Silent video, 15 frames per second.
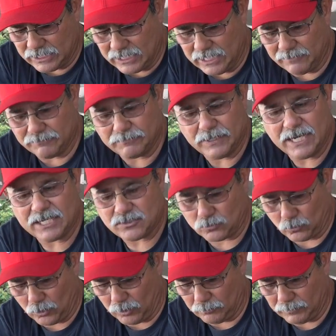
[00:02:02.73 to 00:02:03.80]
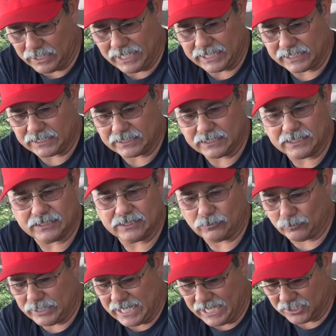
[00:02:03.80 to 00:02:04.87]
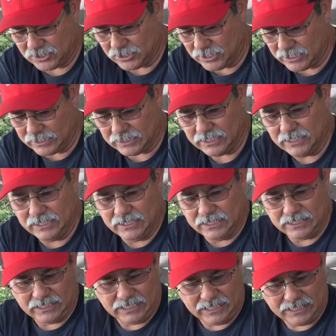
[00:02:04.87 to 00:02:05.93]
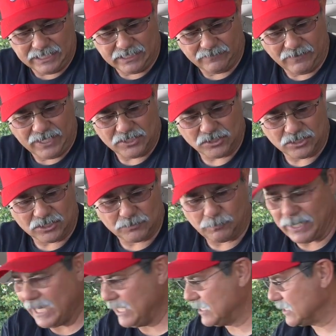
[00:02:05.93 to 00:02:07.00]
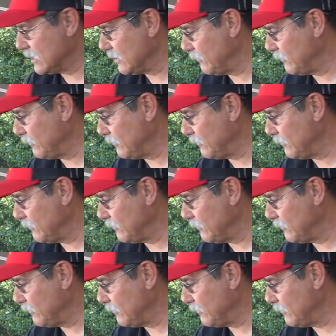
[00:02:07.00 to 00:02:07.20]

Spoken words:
a finesse worm like the Reaction Innovations baits.